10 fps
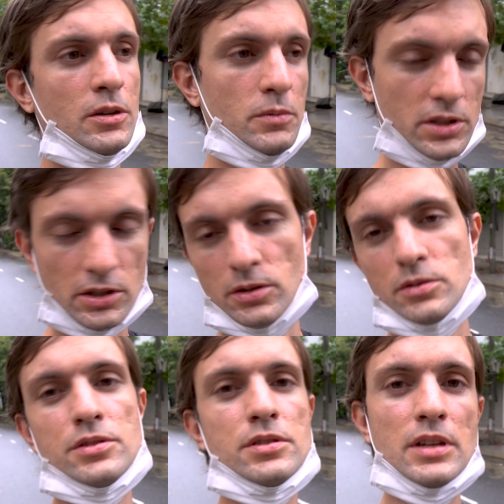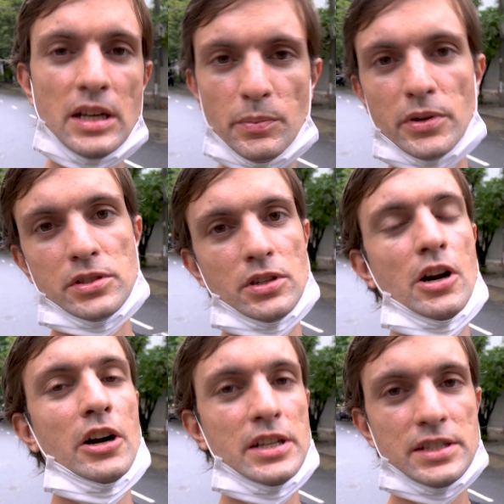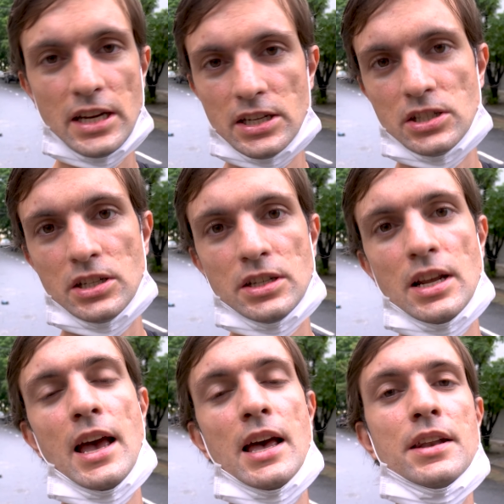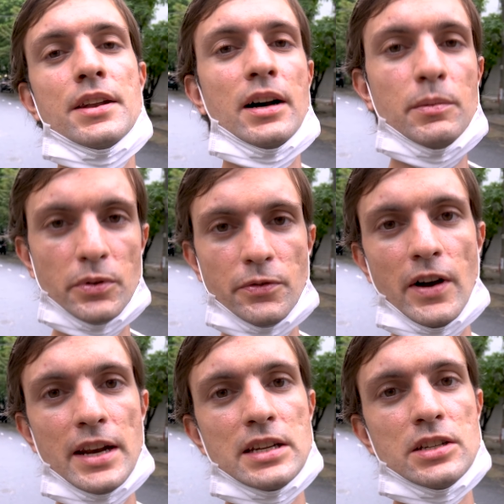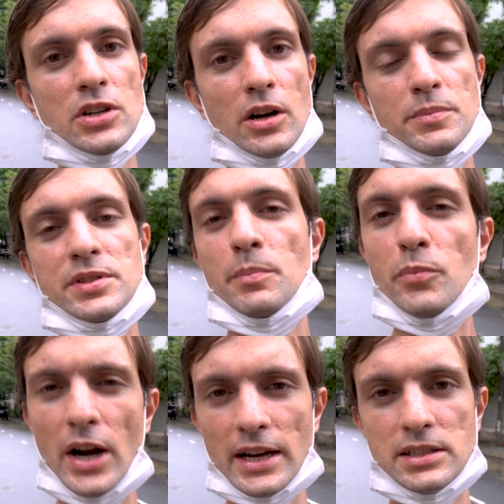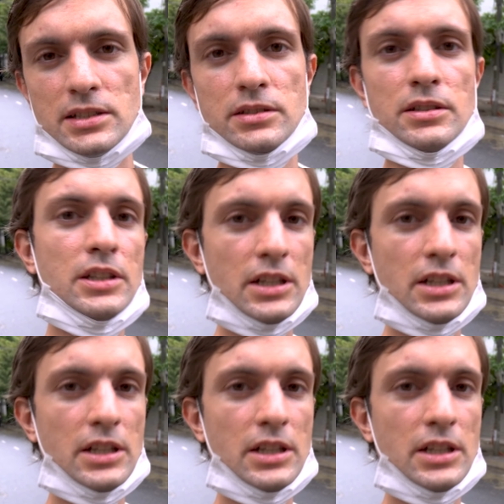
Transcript: which includes in-person orientation and help with finding a job, some practical